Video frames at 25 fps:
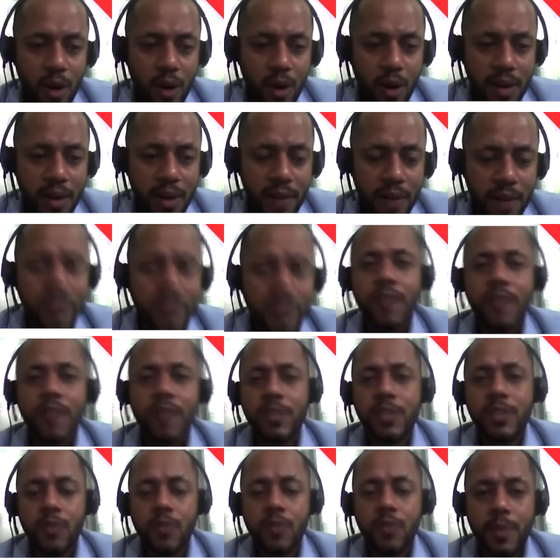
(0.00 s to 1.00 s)
everything which
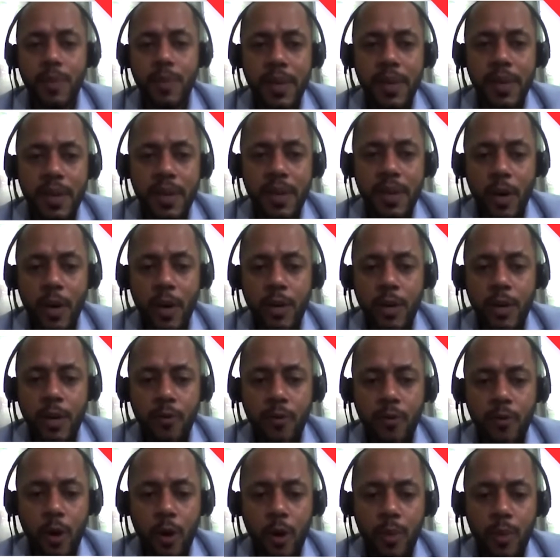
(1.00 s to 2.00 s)
would be required to
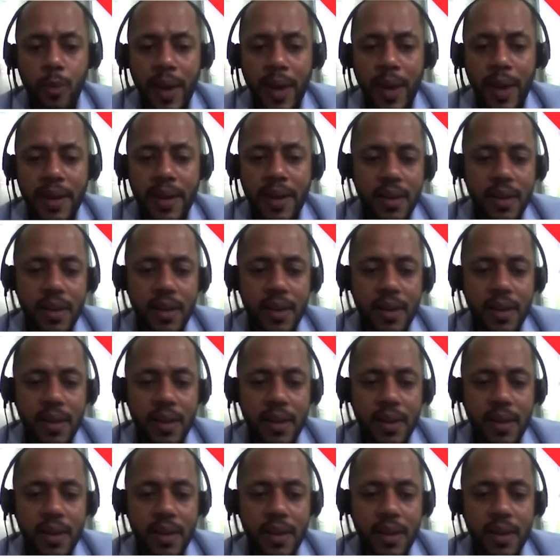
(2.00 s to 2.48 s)
follow by